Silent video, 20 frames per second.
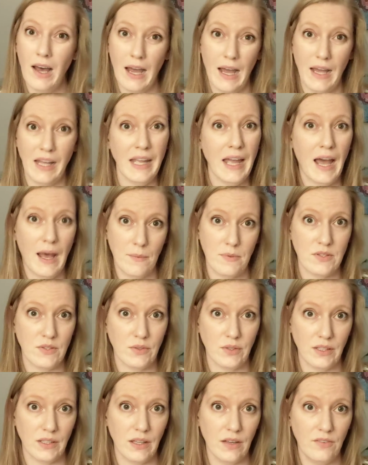I
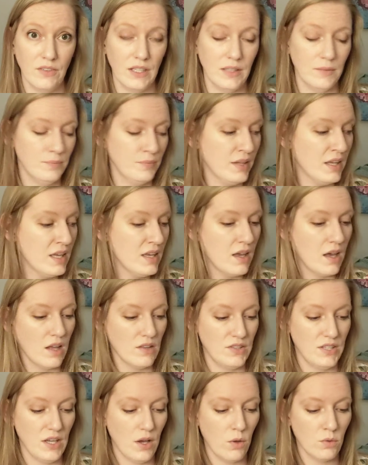absolutely love it.
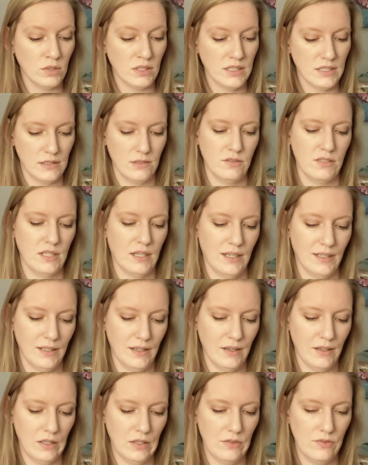The only downside
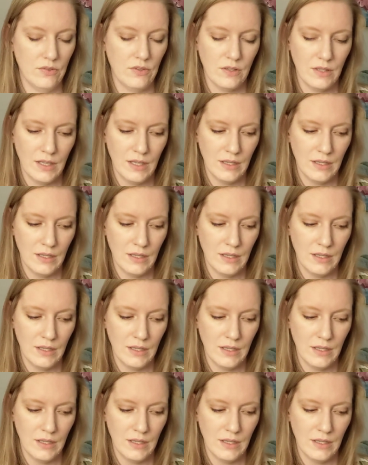of